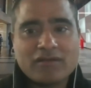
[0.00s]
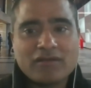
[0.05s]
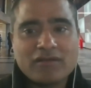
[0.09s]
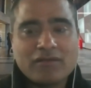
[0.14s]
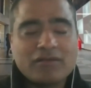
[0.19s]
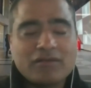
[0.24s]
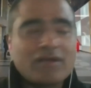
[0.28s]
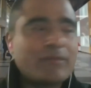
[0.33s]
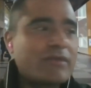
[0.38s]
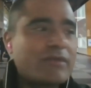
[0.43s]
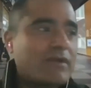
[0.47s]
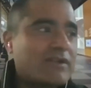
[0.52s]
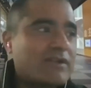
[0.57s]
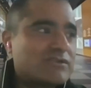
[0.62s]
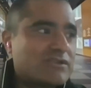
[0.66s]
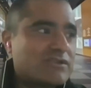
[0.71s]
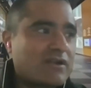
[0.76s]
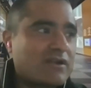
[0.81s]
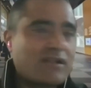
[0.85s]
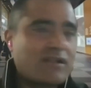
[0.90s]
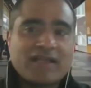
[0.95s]
UW
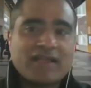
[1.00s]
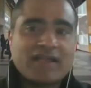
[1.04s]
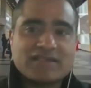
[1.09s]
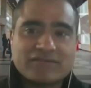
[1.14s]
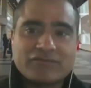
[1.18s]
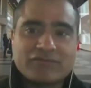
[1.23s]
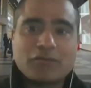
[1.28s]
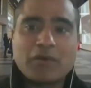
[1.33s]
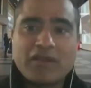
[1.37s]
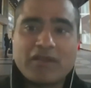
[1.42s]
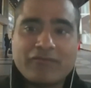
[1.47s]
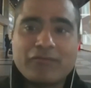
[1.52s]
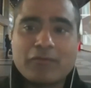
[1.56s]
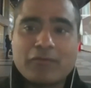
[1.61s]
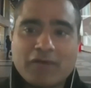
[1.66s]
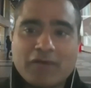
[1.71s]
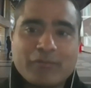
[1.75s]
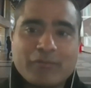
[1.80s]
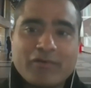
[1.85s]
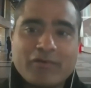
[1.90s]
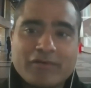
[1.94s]
Engineering class of
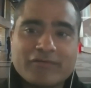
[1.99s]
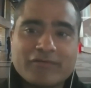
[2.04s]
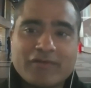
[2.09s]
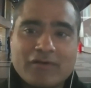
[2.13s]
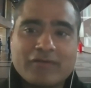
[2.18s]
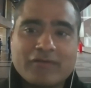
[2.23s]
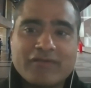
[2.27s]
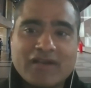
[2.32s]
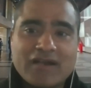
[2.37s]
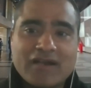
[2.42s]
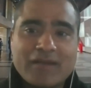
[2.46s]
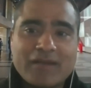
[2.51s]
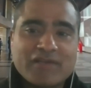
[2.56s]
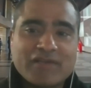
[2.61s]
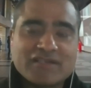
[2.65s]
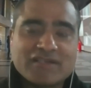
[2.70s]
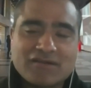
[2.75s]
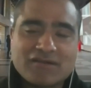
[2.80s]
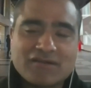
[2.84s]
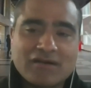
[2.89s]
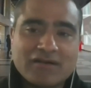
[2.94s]
2040 post-COVID. And I'm going
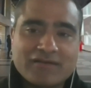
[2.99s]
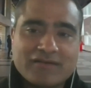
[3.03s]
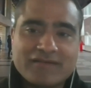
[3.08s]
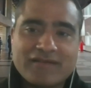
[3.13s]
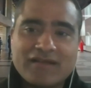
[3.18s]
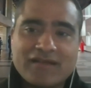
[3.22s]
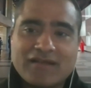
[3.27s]
to start,